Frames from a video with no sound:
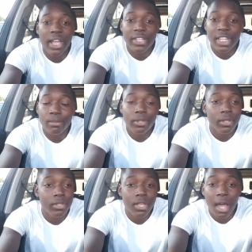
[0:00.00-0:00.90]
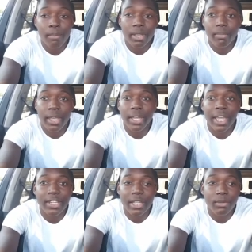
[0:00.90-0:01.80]
that deep topic, man,
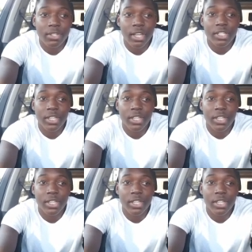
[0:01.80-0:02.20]
that deep discussion.